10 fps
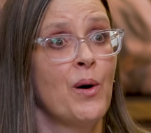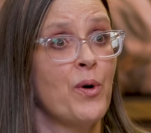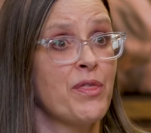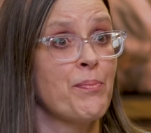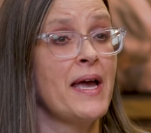
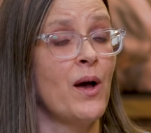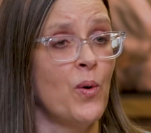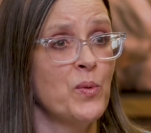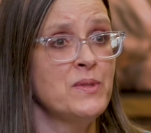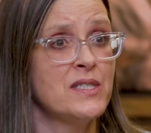with my
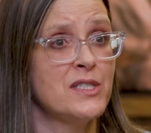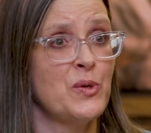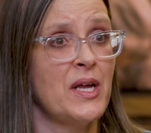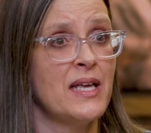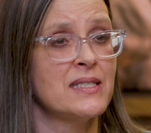own
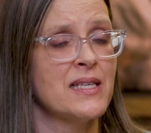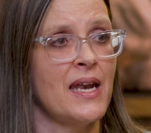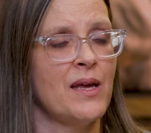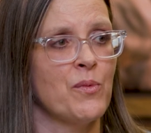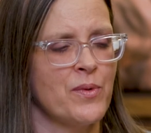students.
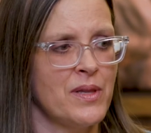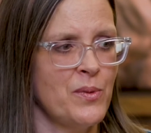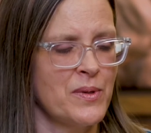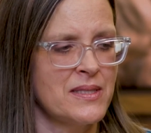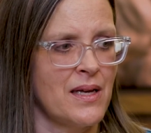And it
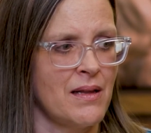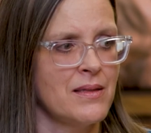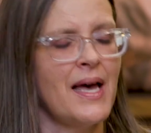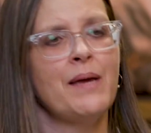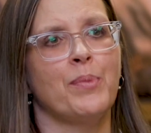really was a
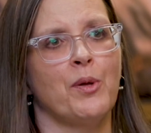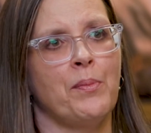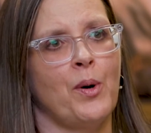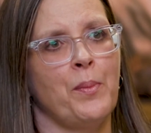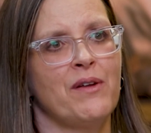light bulb
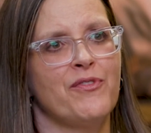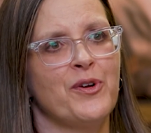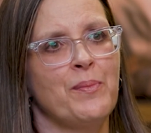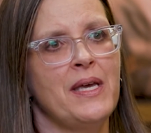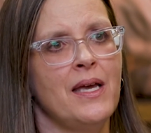moment
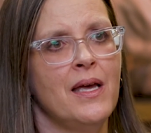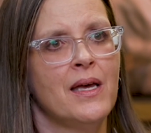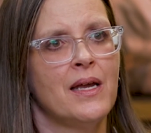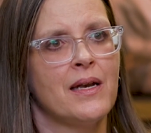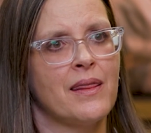for me
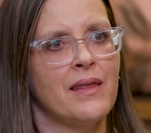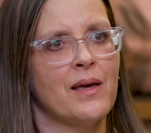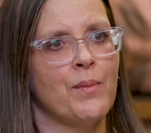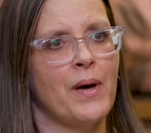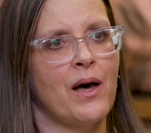to
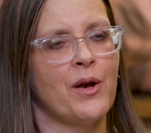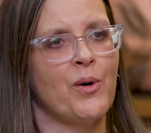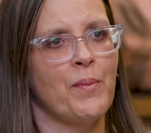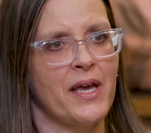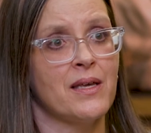think about,
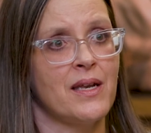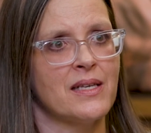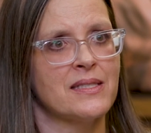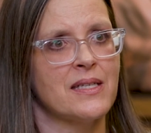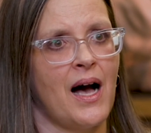oh my
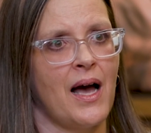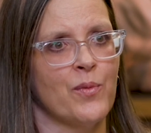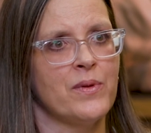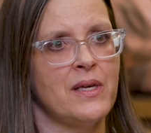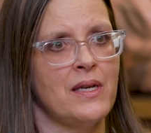goodness, I
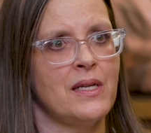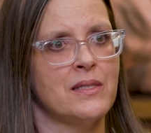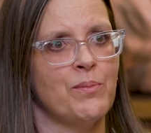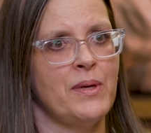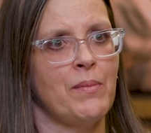really need
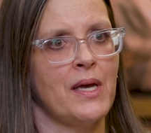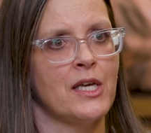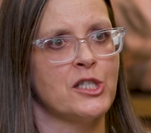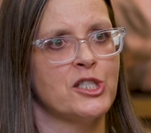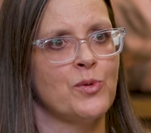to be
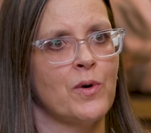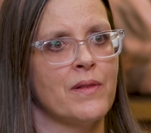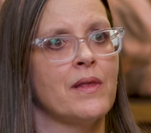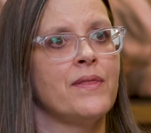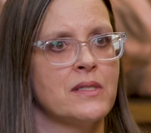making
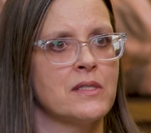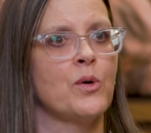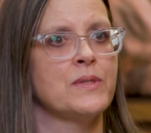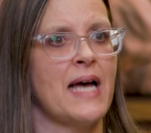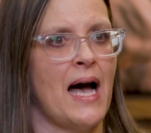sure that this
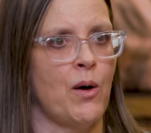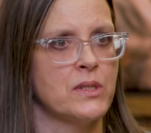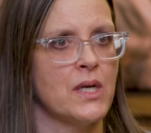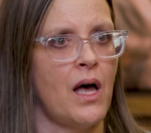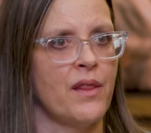goes out
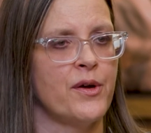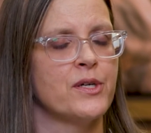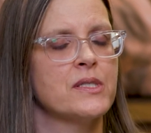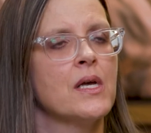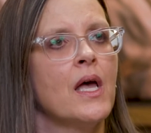to others.